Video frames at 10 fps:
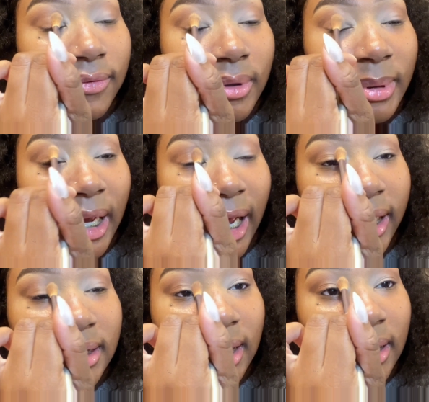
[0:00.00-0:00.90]
for my
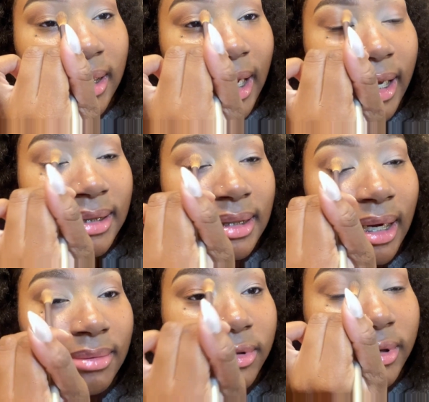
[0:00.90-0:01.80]
eyeshadow, guys,
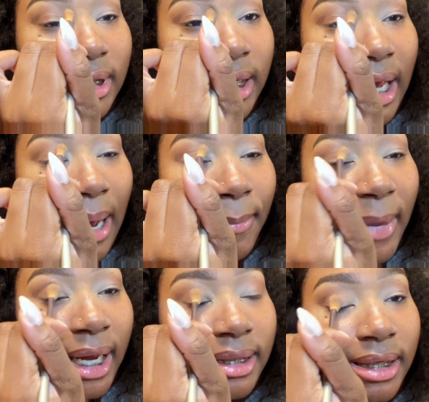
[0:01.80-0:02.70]
I'm really a
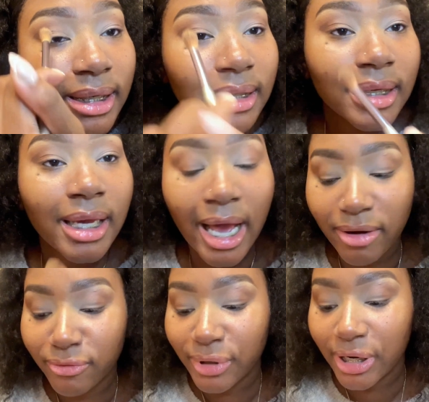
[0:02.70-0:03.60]
matte girly. I
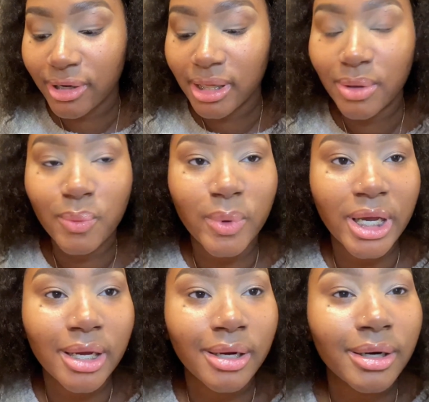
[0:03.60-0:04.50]
rarely
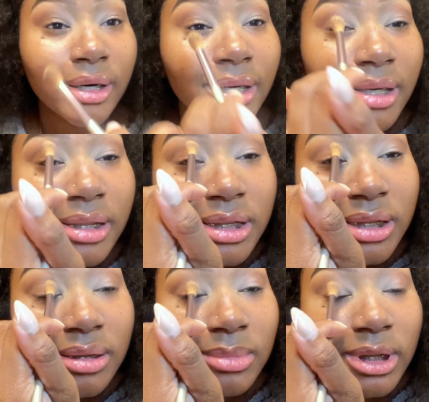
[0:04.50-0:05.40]
wear
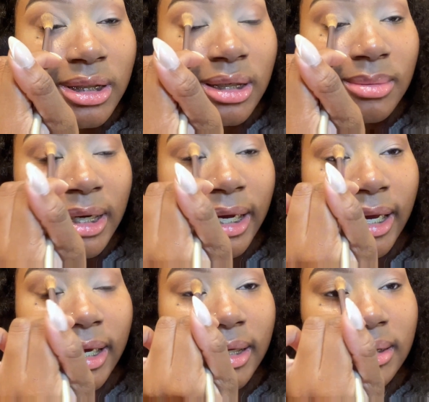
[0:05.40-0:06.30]
shimmer on my
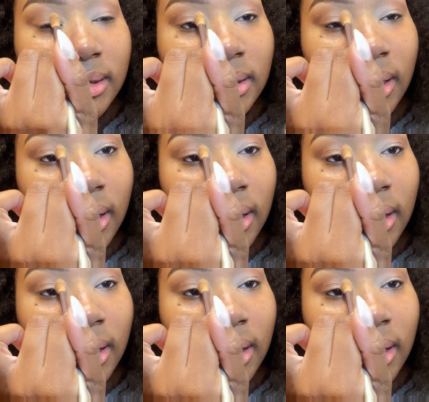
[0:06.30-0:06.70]
eyes.